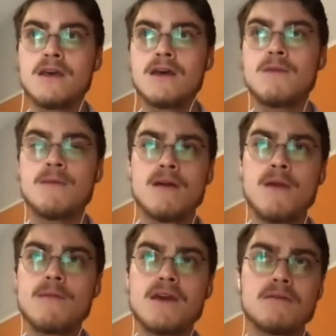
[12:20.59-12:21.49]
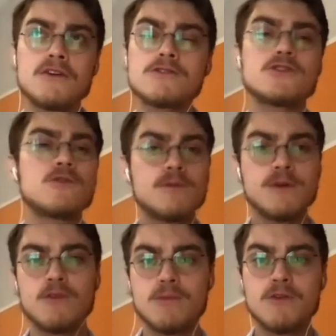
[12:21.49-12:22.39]
maybe Zoom would be
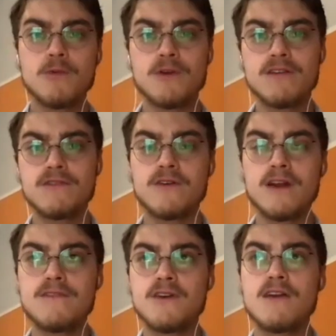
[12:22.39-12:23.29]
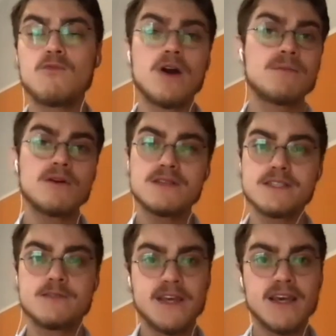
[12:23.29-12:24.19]
more appropriate for if you have one person
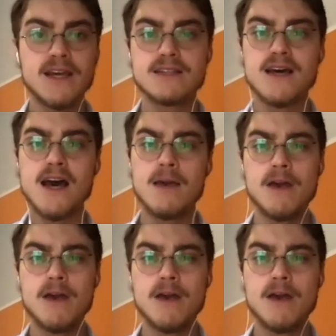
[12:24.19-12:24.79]
speaking at a time